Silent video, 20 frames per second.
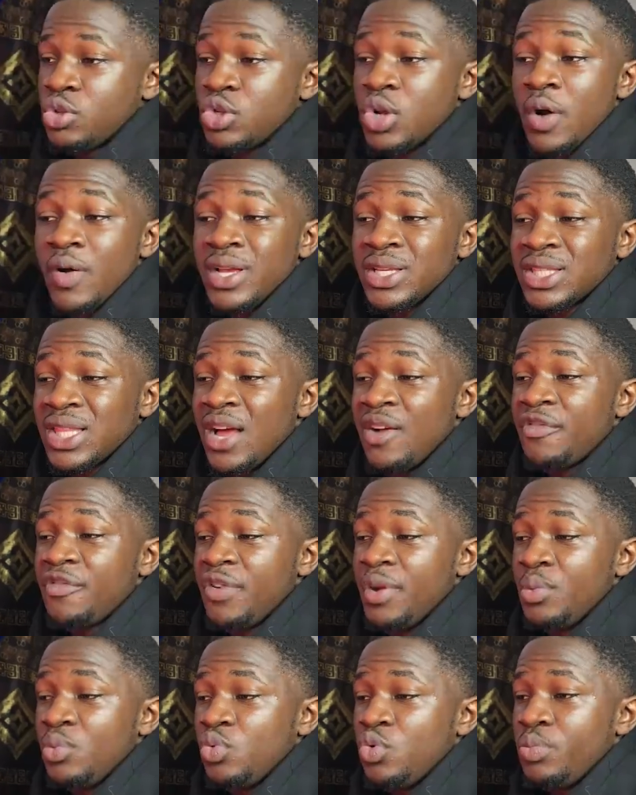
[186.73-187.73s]
So our start
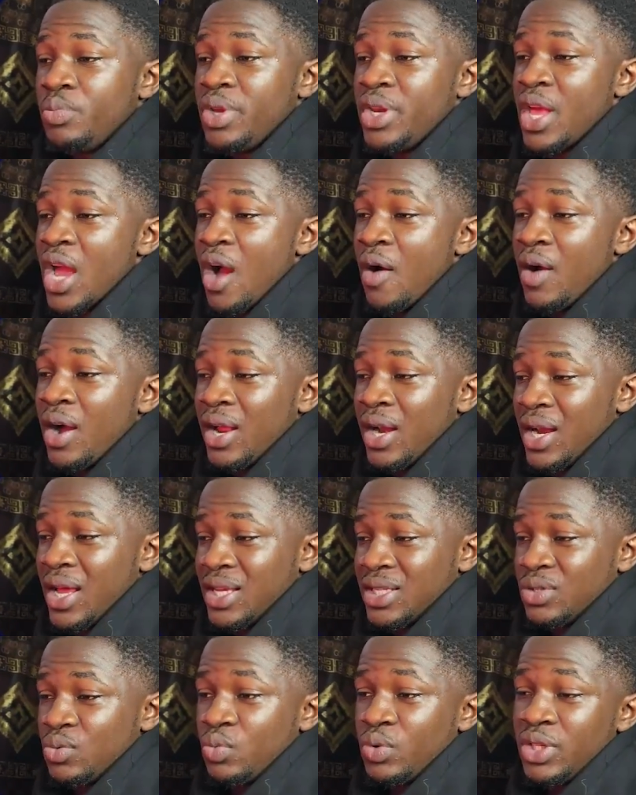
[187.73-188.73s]
frame will be the
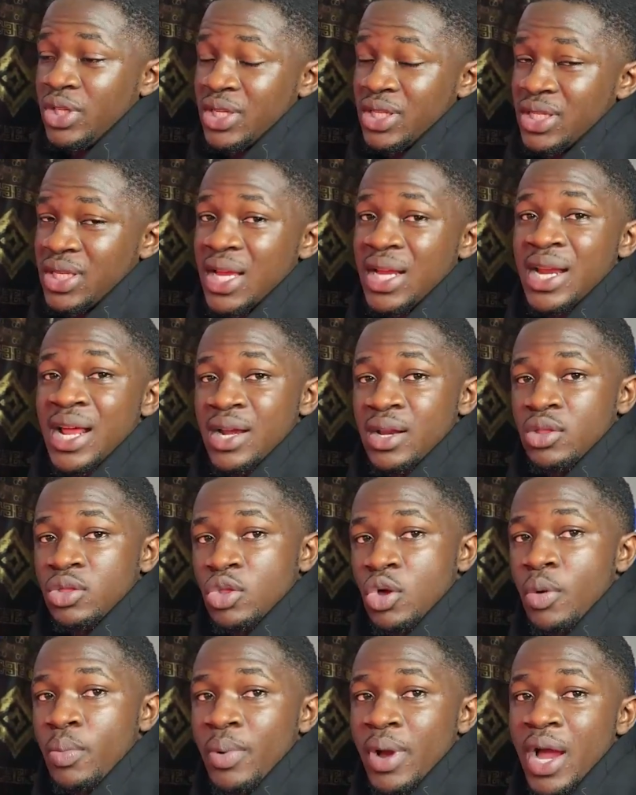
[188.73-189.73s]
hourglass with the sand at the
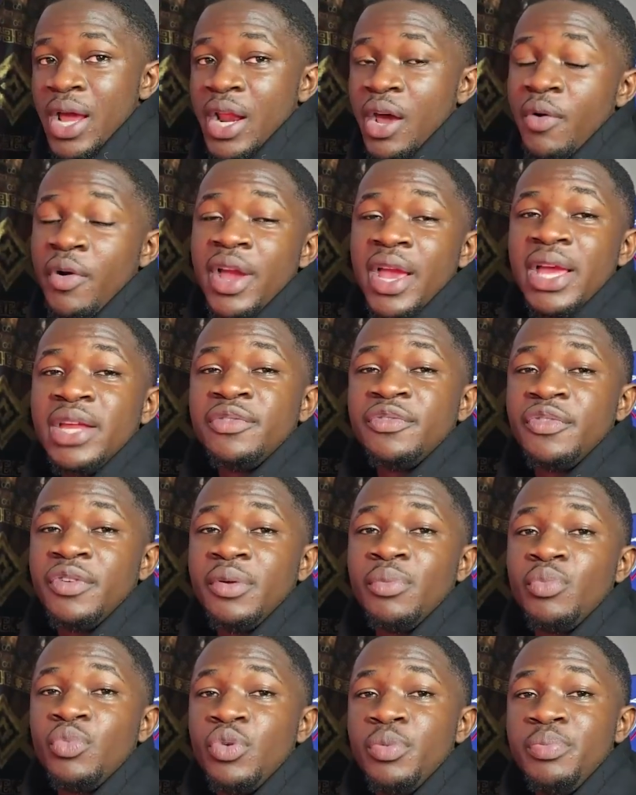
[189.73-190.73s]
top, and our end
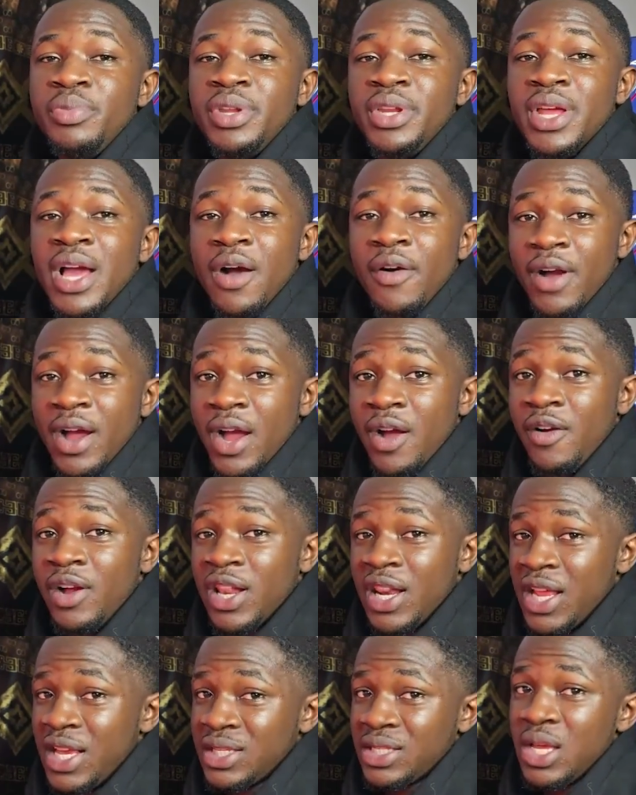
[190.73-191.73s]
frame will be our
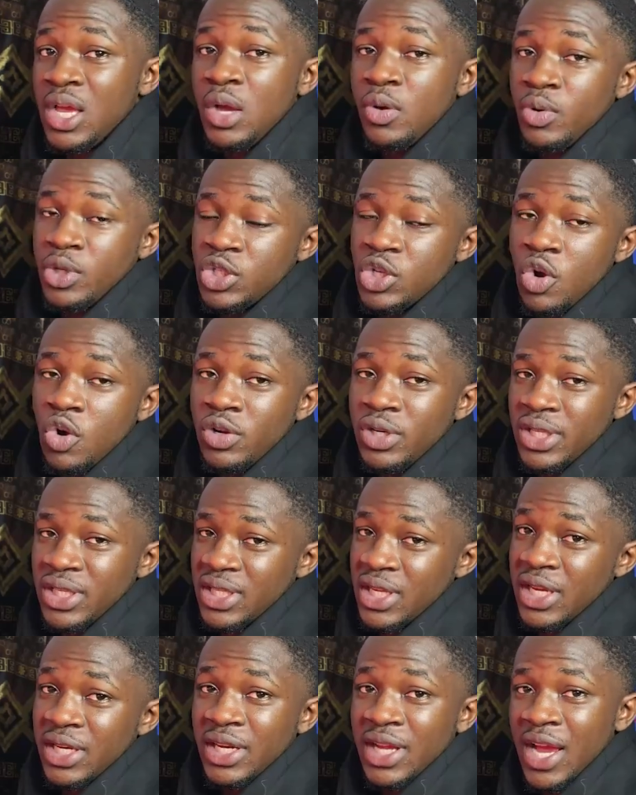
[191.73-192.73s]
hourglass with all the
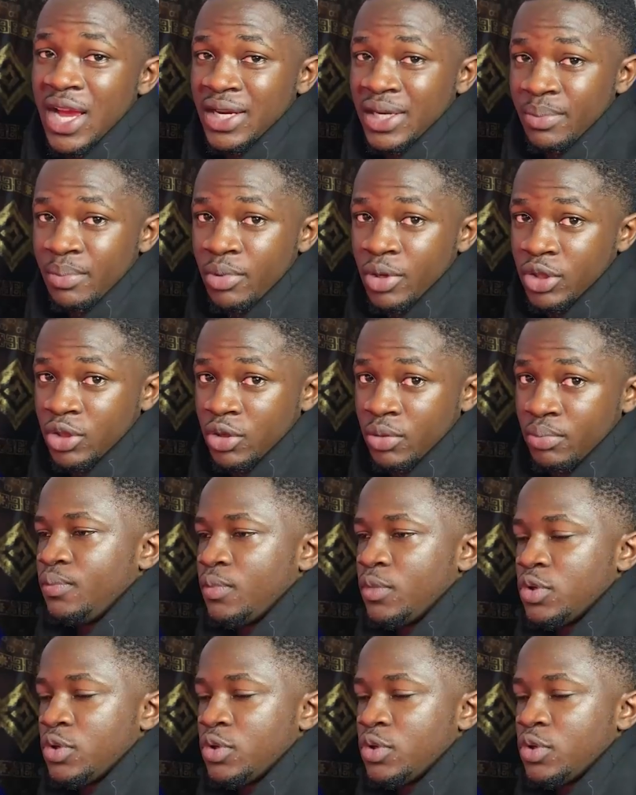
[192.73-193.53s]
sand at the bottom.